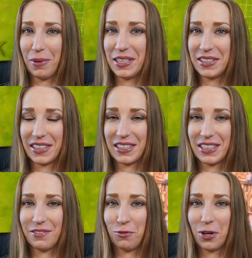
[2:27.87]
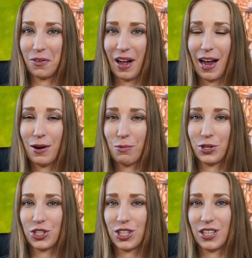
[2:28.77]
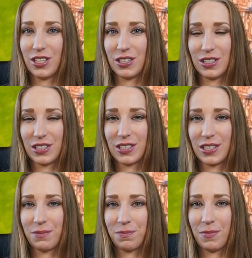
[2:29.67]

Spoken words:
by 64 lot, which is,